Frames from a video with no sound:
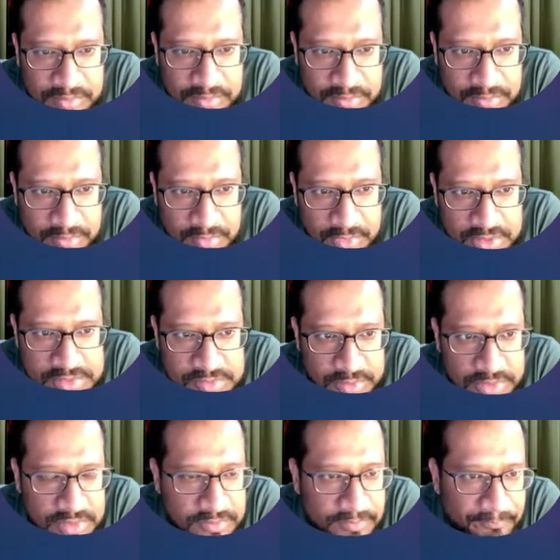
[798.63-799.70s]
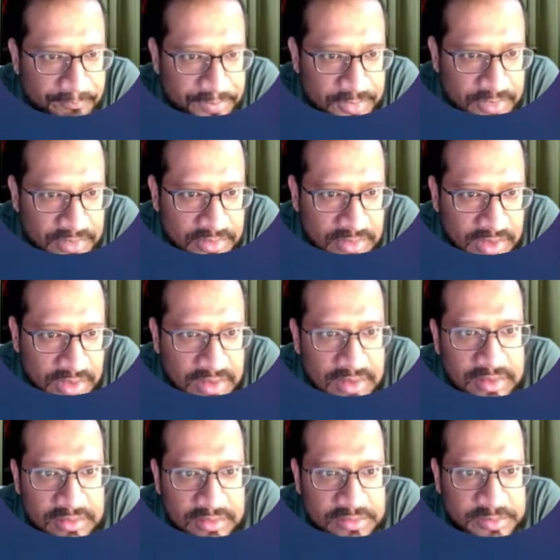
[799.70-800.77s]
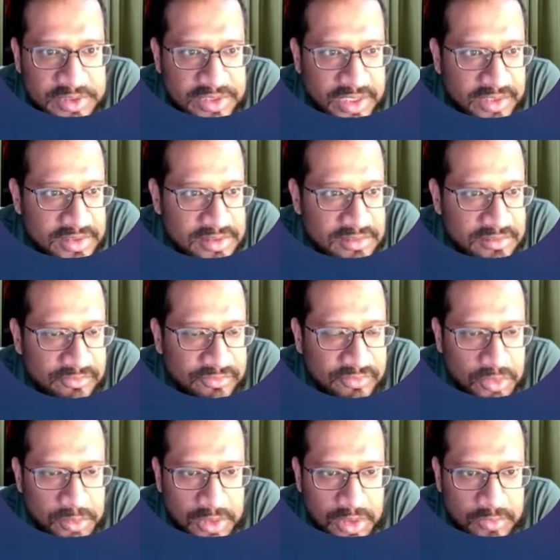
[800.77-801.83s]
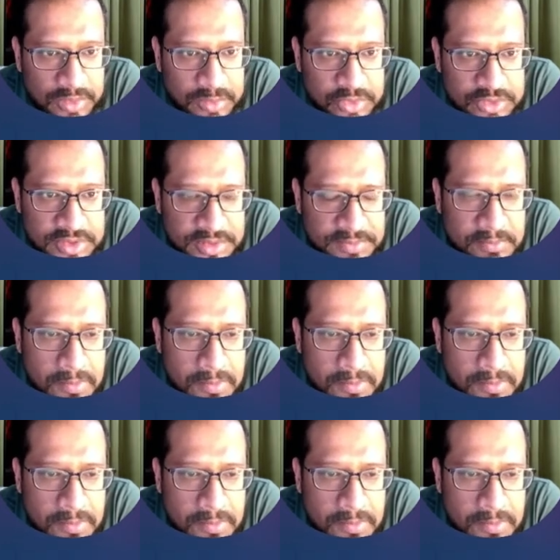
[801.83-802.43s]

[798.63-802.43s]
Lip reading: That's weird. Let me try the formula one more time.